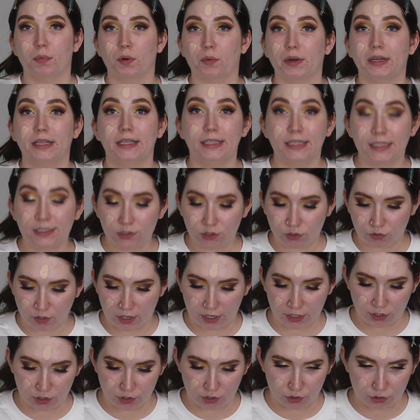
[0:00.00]
But what he's
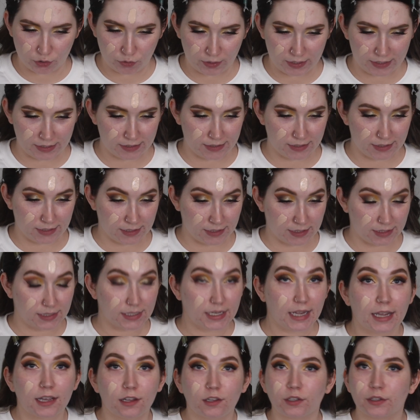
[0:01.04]
trying to do is
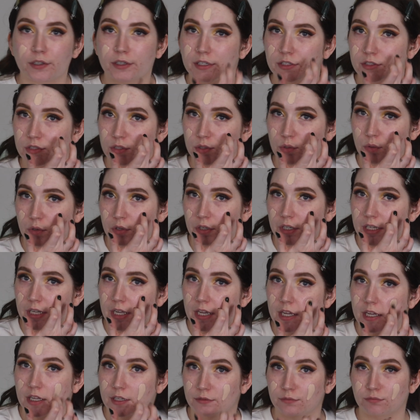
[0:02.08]
tailor his story
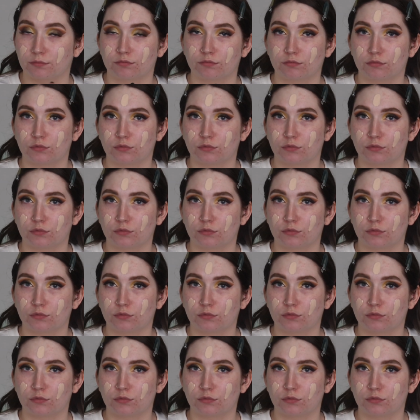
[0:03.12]
and